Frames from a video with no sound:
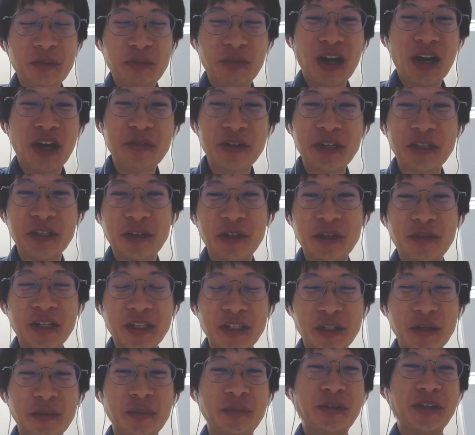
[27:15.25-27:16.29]
probably don't
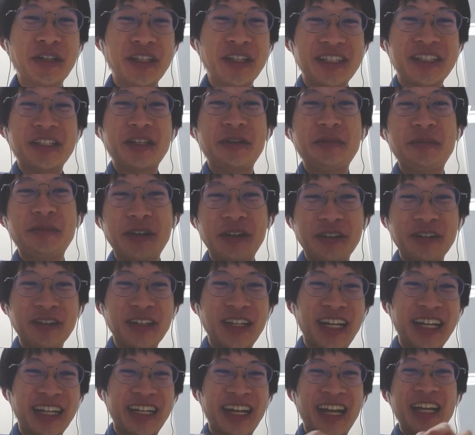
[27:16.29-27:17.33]
want to put
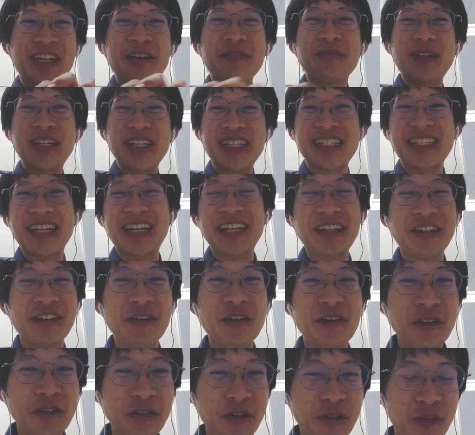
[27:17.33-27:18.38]
thermal like elements on
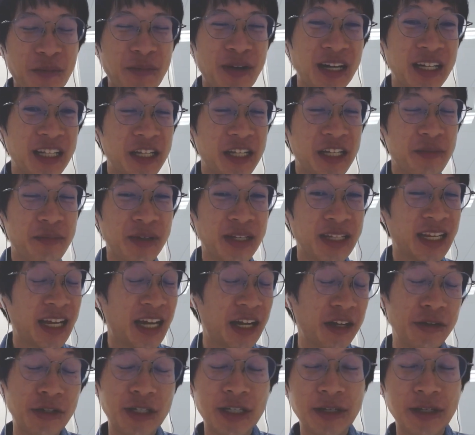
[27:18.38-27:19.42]
all your body, but
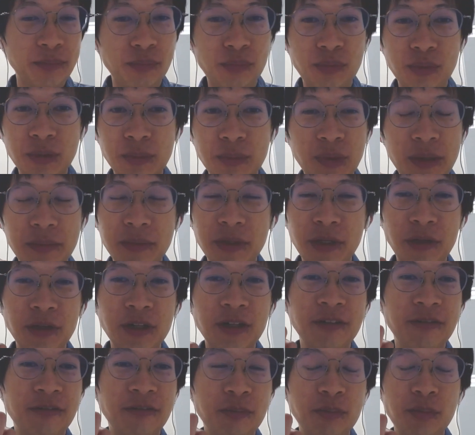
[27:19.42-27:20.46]
now you can probably
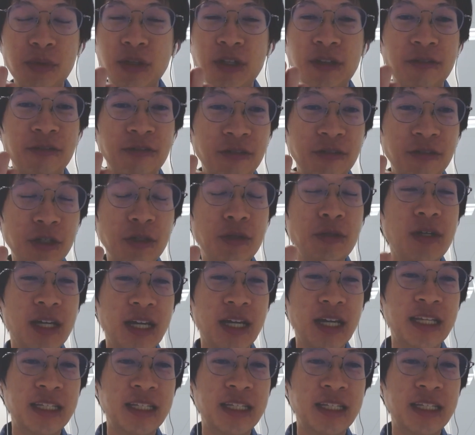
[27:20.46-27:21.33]
only put a few,